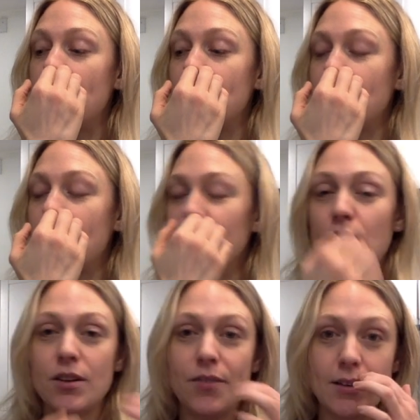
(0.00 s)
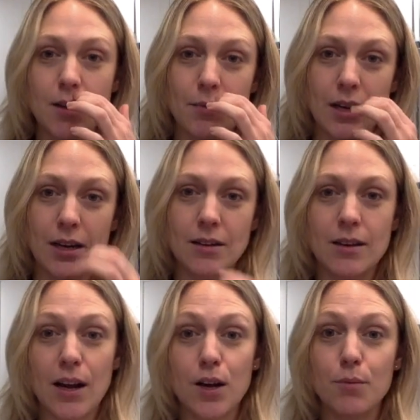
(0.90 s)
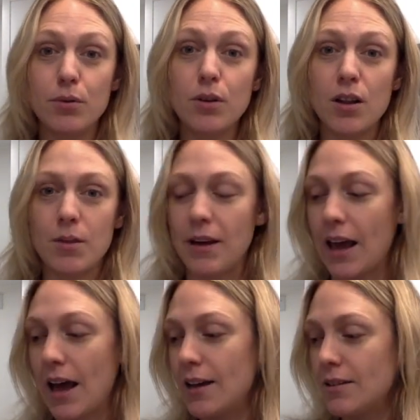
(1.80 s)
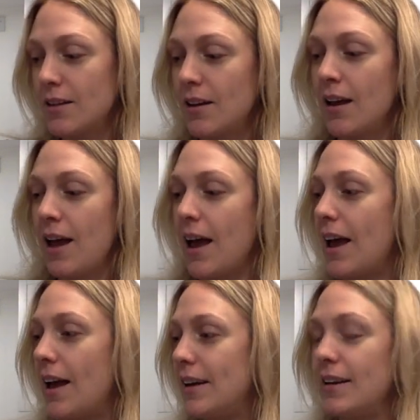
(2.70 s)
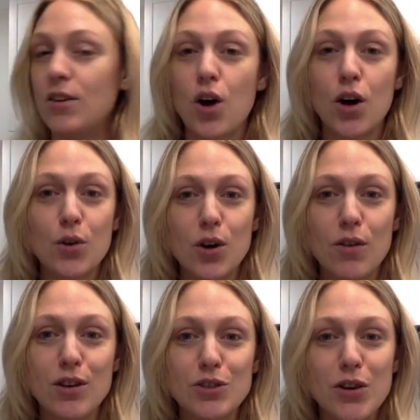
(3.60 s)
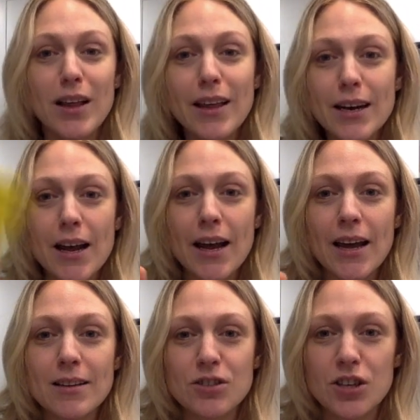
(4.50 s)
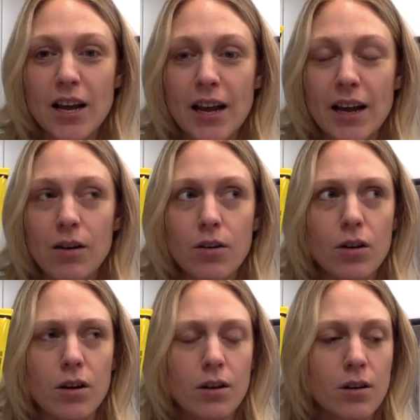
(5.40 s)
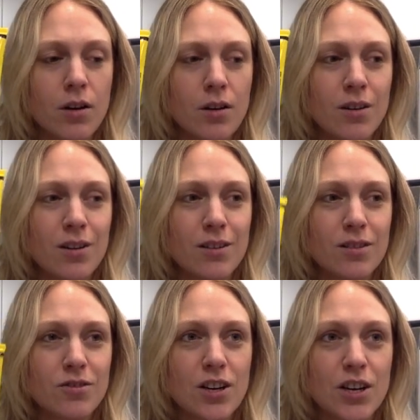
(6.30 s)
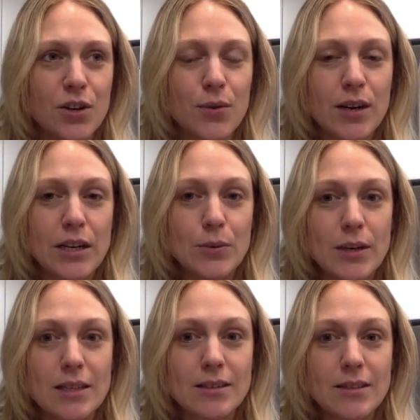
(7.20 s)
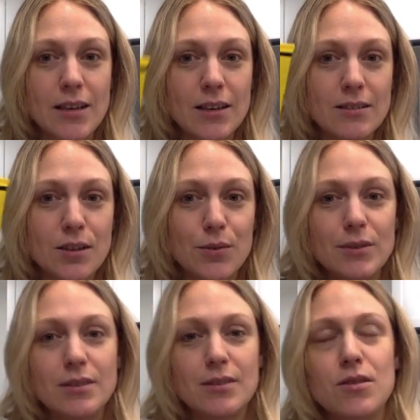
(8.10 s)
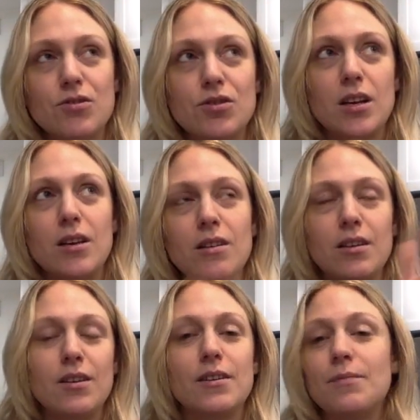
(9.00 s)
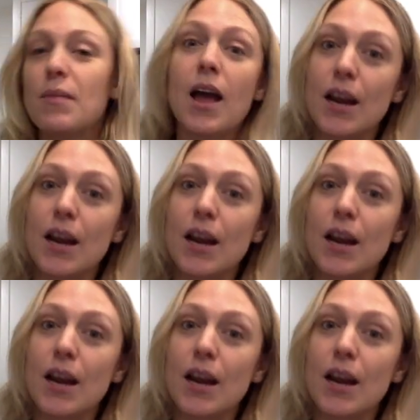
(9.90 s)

And then I tried to find something that I could put on the baguette. And in honor of Australia Day yesterday, or January 26th, so it was yesterday here.